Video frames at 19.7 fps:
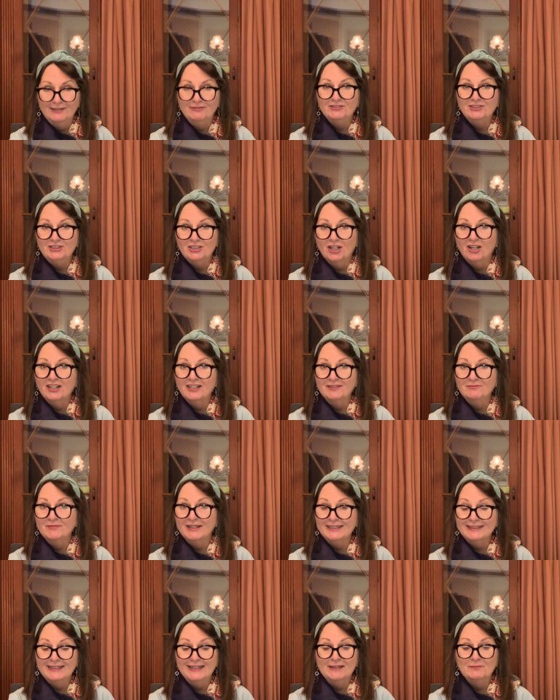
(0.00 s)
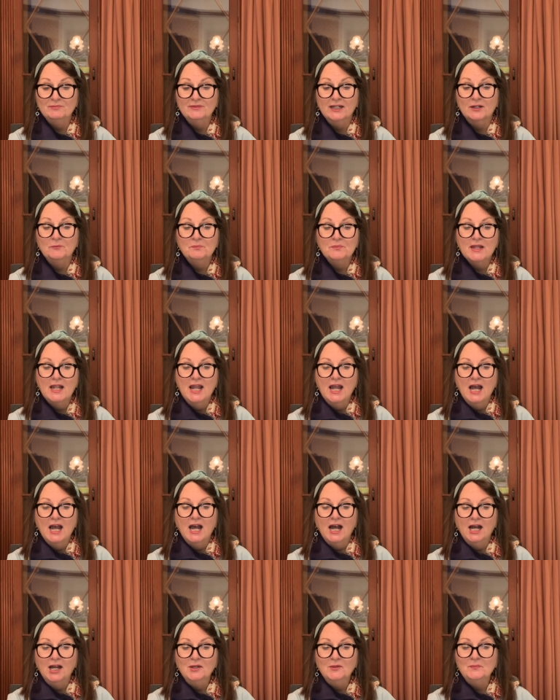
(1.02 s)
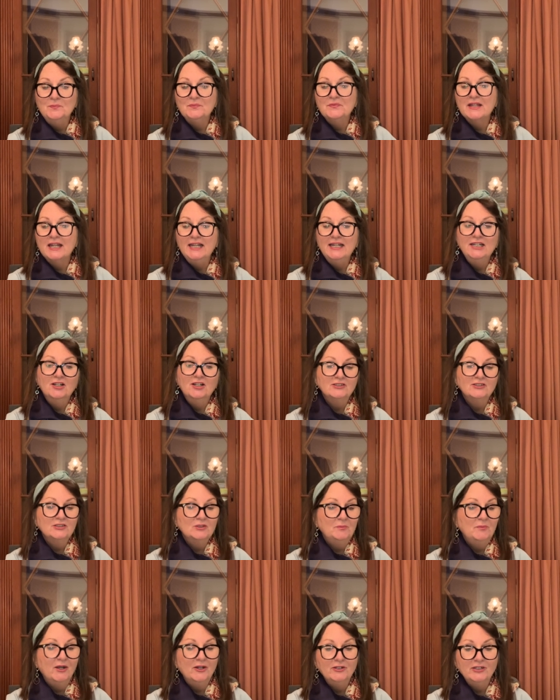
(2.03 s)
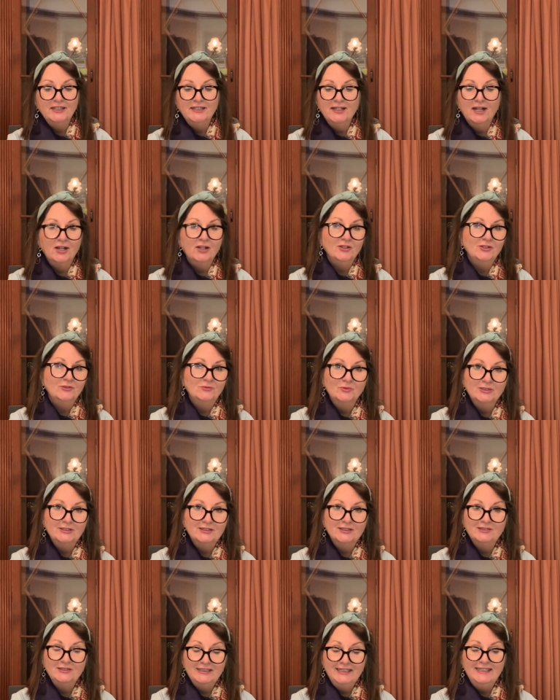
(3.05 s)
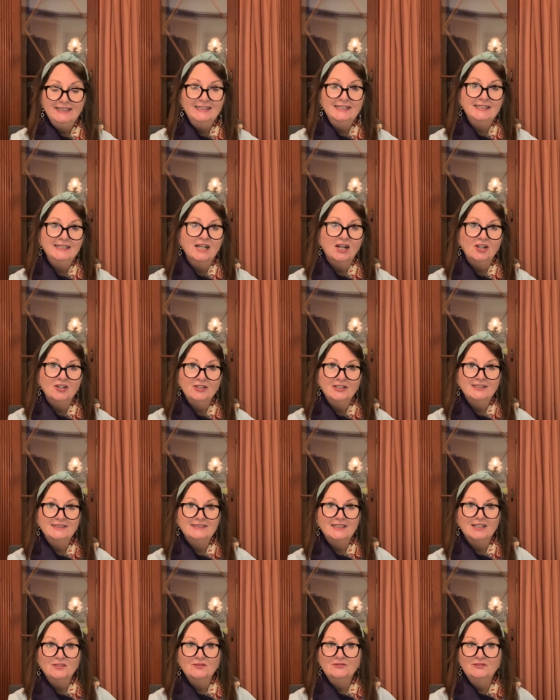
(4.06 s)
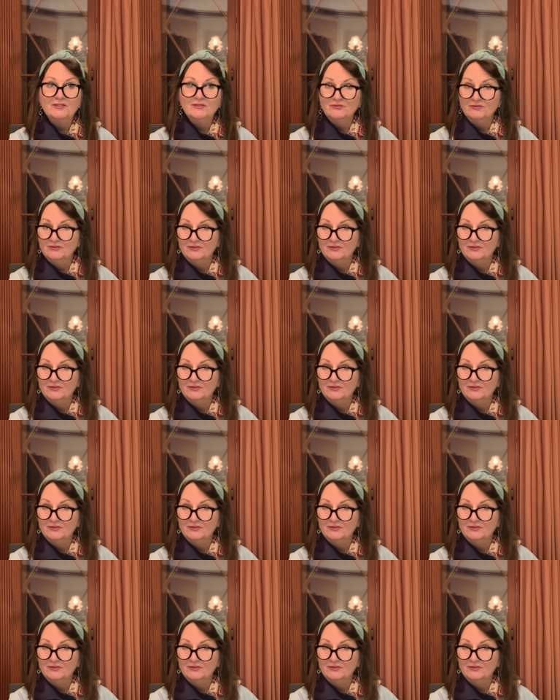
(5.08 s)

I have a dog in my lap now. Um, he also partied hard with the leading artists of,